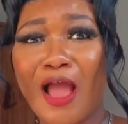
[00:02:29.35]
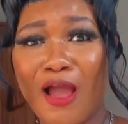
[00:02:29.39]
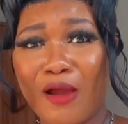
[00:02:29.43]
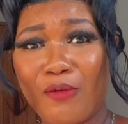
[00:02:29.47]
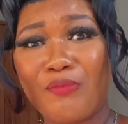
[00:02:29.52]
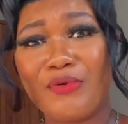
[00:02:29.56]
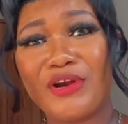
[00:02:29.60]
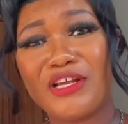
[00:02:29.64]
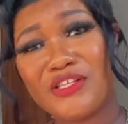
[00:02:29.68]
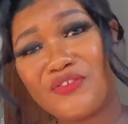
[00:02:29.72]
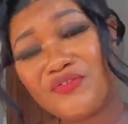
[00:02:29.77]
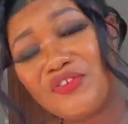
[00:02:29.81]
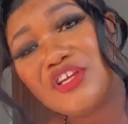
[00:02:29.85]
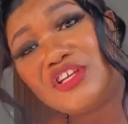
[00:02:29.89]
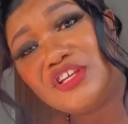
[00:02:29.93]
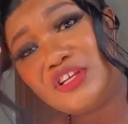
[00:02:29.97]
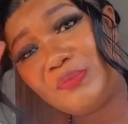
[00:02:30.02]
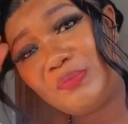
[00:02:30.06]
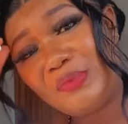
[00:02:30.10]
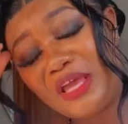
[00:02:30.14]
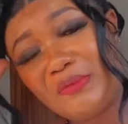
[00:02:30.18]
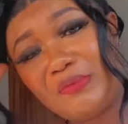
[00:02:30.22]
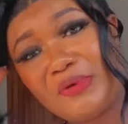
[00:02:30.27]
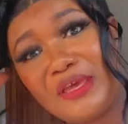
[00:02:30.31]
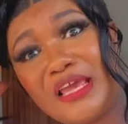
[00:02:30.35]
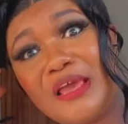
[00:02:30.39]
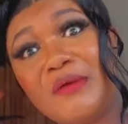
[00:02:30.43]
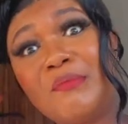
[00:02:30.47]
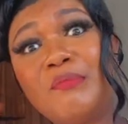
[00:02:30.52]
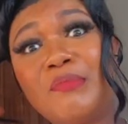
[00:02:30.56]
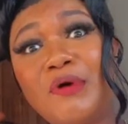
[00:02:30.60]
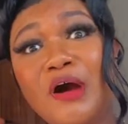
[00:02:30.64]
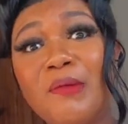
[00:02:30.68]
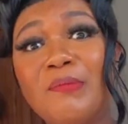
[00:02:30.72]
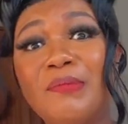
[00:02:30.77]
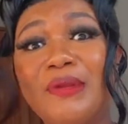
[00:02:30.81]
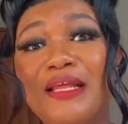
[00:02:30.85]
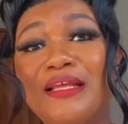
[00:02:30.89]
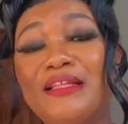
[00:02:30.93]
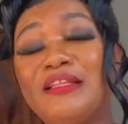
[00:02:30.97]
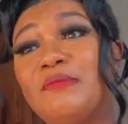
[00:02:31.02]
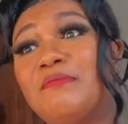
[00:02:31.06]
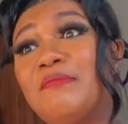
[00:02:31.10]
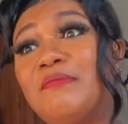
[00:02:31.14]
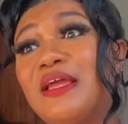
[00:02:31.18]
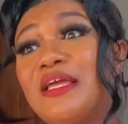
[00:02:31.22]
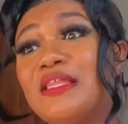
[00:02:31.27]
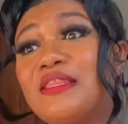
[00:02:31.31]
breastfeed your baby in public.
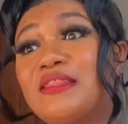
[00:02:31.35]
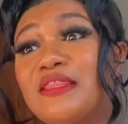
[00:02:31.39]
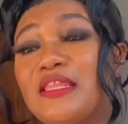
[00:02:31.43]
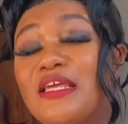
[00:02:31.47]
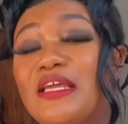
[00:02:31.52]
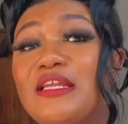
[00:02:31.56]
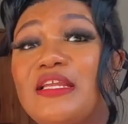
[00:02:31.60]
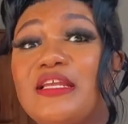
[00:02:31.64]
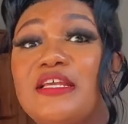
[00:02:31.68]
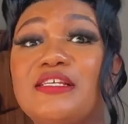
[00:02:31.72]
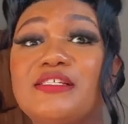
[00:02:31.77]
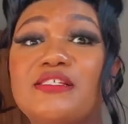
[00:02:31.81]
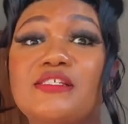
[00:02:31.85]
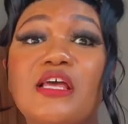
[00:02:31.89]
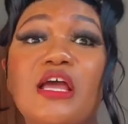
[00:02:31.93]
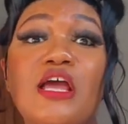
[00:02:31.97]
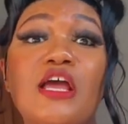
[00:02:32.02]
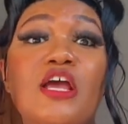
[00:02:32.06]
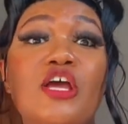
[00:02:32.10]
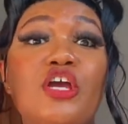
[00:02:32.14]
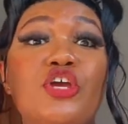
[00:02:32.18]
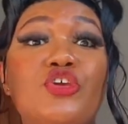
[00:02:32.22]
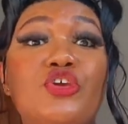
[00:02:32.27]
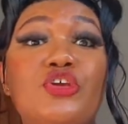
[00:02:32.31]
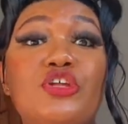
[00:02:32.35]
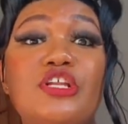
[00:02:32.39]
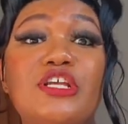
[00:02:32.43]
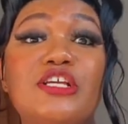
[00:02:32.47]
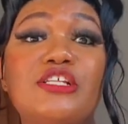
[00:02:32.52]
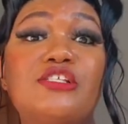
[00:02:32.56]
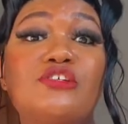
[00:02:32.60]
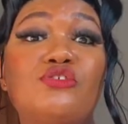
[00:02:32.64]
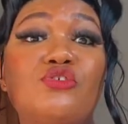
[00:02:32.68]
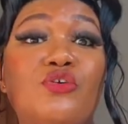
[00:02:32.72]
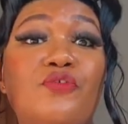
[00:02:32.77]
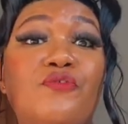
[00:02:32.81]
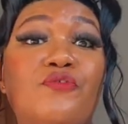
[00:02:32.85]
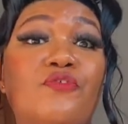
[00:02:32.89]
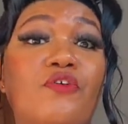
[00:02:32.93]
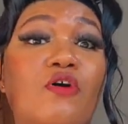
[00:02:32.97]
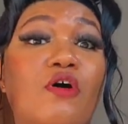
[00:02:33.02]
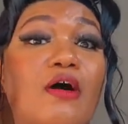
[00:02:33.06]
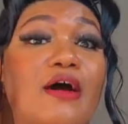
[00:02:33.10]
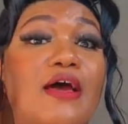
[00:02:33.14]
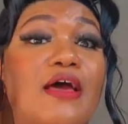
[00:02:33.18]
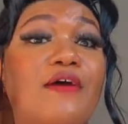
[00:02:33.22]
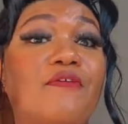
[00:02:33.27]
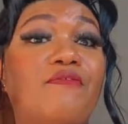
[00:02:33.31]
The main thing is you need to look
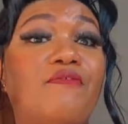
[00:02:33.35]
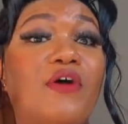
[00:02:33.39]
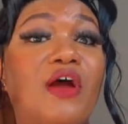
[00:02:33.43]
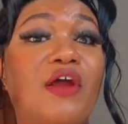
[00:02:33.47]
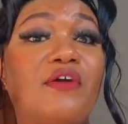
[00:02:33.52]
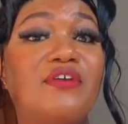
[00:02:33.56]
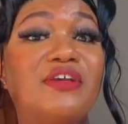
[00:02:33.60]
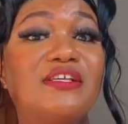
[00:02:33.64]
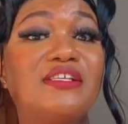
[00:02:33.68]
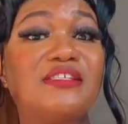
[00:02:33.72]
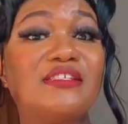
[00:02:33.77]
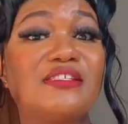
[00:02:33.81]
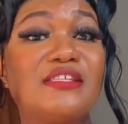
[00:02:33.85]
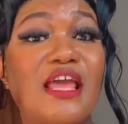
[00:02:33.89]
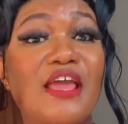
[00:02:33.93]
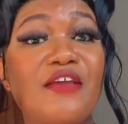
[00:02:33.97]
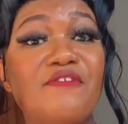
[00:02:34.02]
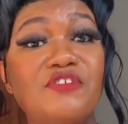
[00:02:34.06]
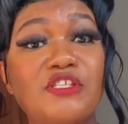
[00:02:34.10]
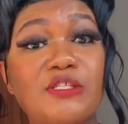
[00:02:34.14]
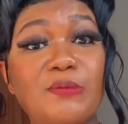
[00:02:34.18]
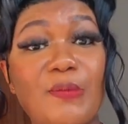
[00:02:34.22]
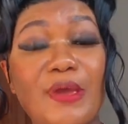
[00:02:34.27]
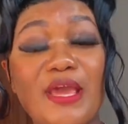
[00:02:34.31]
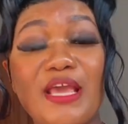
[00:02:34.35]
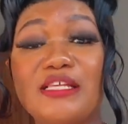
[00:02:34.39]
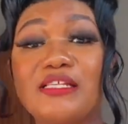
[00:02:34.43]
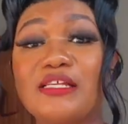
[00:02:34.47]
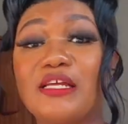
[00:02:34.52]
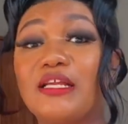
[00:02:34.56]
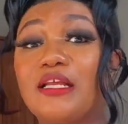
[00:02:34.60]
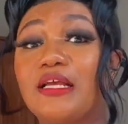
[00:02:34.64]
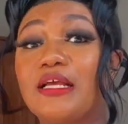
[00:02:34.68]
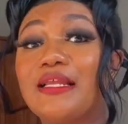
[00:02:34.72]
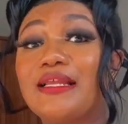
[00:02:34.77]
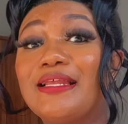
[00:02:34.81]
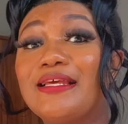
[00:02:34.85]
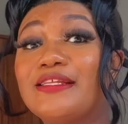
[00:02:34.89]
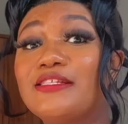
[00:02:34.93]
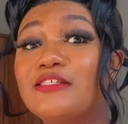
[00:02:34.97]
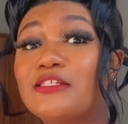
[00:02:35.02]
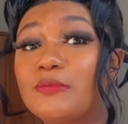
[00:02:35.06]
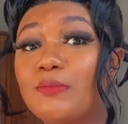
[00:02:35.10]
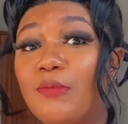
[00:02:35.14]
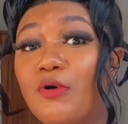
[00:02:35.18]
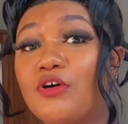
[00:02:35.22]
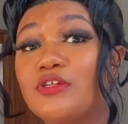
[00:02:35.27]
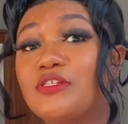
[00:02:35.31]
for a very safe space and a clean
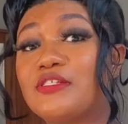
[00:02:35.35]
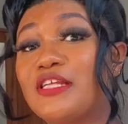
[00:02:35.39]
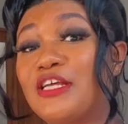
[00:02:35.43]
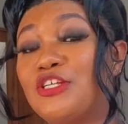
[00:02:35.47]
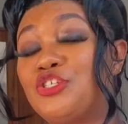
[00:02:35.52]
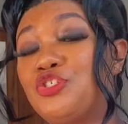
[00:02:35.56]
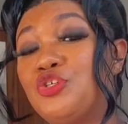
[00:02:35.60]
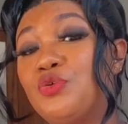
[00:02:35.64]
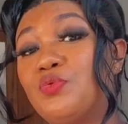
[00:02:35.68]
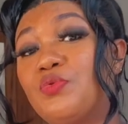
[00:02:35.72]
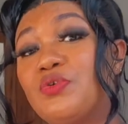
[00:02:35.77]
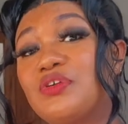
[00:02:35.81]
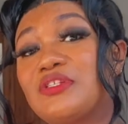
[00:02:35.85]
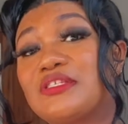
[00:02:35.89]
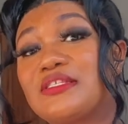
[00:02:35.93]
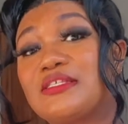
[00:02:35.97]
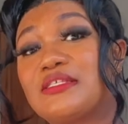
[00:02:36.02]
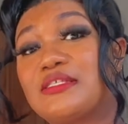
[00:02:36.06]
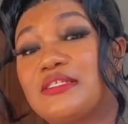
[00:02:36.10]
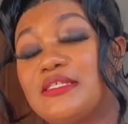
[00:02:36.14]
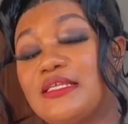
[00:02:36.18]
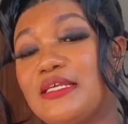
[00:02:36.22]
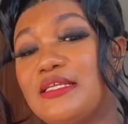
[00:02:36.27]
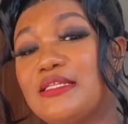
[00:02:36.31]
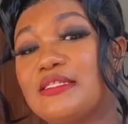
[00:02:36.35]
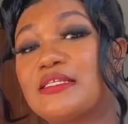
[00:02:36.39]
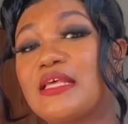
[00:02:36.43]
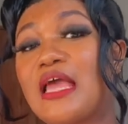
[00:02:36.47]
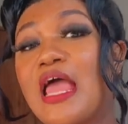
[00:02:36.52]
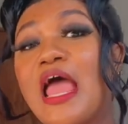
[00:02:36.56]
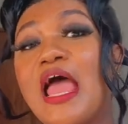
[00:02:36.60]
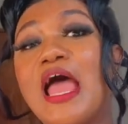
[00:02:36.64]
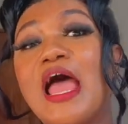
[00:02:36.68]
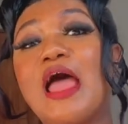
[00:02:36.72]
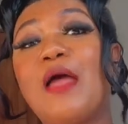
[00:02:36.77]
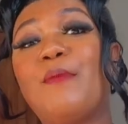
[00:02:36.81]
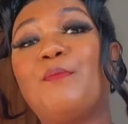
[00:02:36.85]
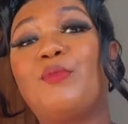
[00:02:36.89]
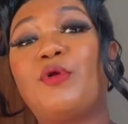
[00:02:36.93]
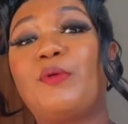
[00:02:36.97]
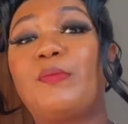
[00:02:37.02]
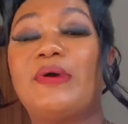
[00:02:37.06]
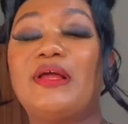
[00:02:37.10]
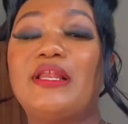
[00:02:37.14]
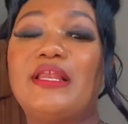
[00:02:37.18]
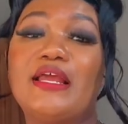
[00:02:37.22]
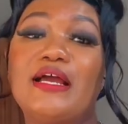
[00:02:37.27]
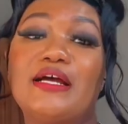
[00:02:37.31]
spot that you want to sit and
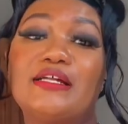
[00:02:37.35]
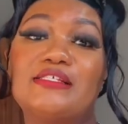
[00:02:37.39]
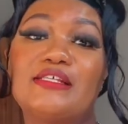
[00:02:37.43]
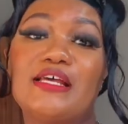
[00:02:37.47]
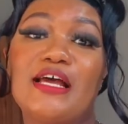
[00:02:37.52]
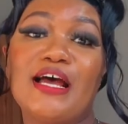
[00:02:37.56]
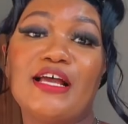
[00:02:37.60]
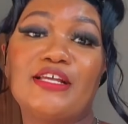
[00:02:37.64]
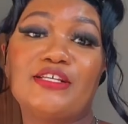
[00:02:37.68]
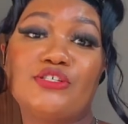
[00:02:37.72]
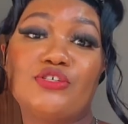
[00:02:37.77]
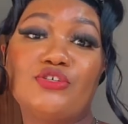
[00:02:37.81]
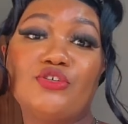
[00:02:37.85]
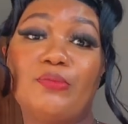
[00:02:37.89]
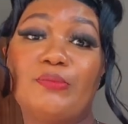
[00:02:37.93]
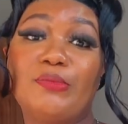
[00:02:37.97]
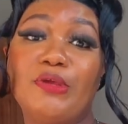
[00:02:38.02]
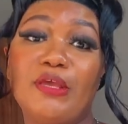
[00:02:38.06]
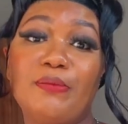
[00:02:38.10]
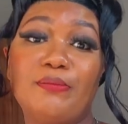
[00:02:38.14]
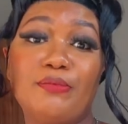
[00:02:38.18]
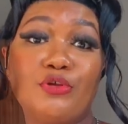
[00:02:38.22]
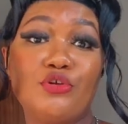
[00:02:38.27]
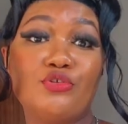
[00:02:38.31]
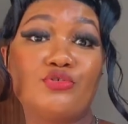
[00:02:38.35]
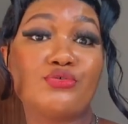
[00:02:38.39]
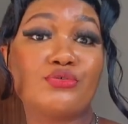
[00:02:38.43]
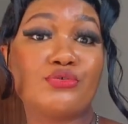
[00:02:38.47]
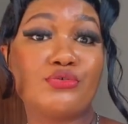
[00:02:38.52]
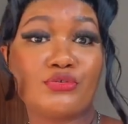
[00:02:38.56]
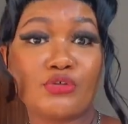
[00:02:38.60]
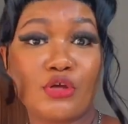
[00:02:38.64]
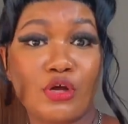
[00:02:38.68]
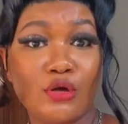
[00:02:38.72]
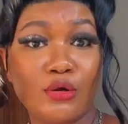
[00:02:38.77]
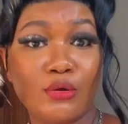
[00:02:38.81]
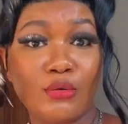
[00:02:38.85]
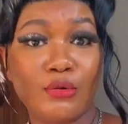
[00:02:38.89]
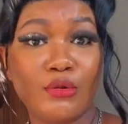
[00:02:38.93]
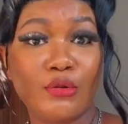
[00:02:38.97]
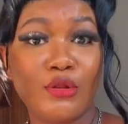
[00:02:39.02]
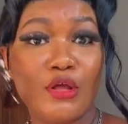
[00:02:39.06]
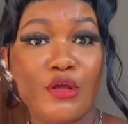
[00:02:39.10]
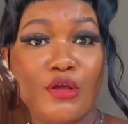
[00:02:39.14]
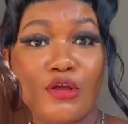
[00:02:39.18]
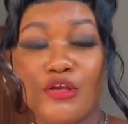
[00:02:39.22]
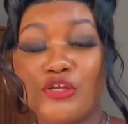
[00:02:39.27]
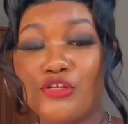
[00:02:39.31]
properly attach your baby to suckle.
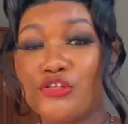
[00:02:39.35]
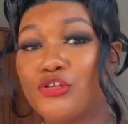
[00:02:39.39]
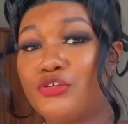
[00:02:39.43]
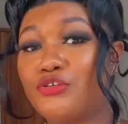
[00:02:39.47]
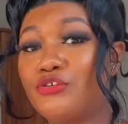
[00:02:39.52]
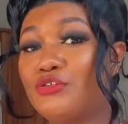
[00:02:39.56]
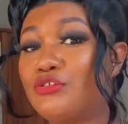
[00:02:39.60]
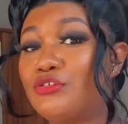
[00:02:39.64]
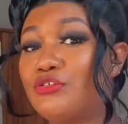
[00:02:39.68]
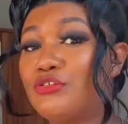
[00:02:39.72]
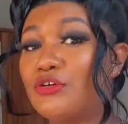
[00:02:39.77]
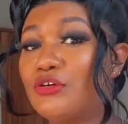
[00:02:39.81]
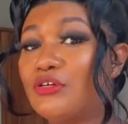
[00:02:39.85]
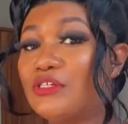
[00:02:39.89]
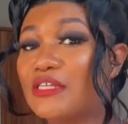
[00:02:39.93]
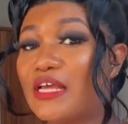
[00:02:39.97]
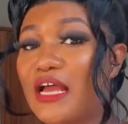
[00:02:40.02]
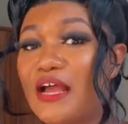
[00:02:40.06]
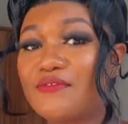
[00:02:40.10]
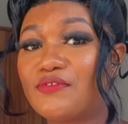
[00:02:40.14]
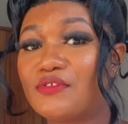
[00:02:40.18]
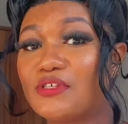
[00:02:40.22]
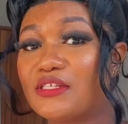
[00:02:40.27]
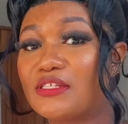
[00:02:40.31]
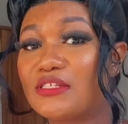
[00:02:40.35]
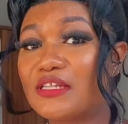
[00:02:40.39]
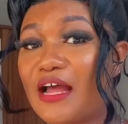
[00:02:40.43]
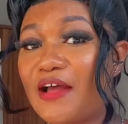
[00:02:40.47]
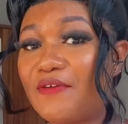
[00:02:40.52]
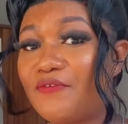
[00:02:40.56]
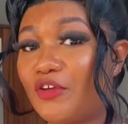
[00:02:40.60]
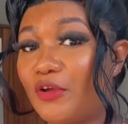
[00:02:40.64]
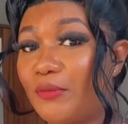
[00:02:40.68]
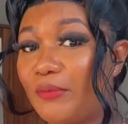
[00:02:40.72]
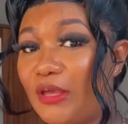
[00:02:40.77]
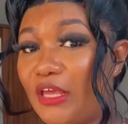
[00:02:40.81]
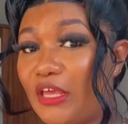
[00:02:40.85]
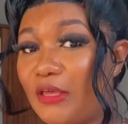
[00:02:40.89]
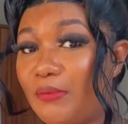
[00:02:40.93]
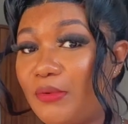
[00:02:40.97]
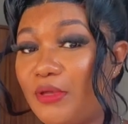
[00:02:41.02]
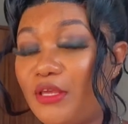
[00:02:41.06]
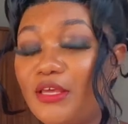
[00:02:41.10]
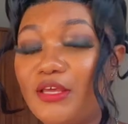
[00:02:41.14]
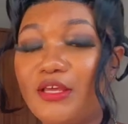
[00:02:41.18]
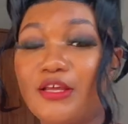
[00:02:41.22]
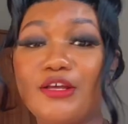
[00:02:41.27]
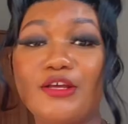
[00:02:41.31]
So you don't have to starve your
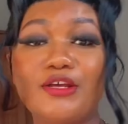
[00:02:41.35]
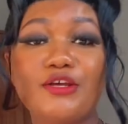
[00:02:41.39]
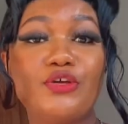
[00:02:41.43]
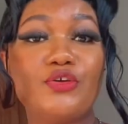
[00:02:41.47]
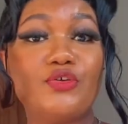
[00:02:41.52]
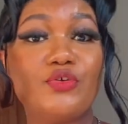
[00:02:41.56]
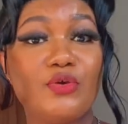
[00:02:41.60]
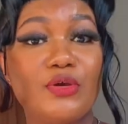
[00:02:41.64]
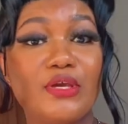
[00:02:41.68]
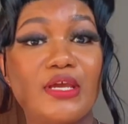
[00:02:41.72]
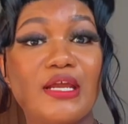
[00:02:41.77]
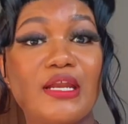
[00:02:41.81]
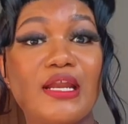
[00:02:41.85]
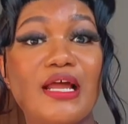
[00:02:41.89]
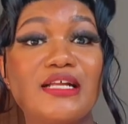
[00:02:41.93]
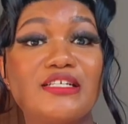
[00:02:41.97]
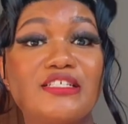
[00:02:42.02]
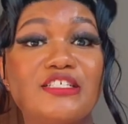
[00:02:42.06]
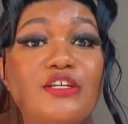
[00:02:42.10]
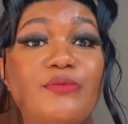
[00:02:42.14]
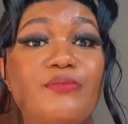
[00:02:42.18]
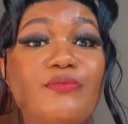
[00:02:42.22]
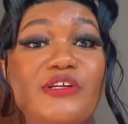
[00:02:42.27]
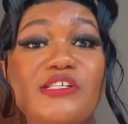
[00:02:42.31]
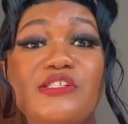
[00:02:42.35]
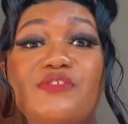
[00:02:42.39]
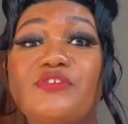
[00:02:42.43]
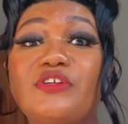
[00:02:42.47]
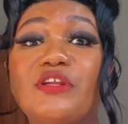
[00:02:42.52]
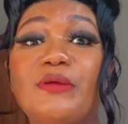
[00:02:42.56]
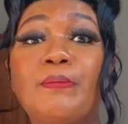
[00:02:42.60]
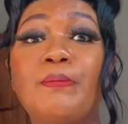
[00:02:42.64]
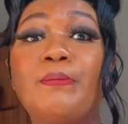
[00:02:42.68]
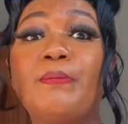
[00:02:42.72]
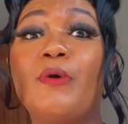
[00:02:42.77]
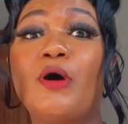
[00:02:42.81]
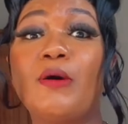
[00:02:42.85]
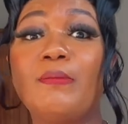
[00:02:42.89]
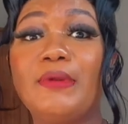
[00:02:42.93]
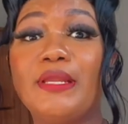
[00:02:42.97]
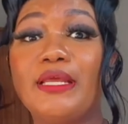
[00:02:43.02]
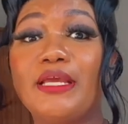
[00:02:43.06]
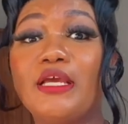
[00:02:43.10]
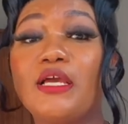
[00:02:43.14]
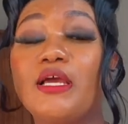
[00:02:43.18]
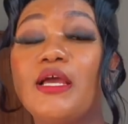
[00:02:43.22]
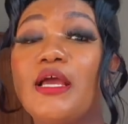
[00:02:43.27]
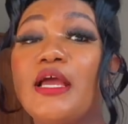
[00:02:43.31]
baby. You can actually breastfeed in
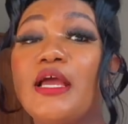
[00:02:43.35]
public.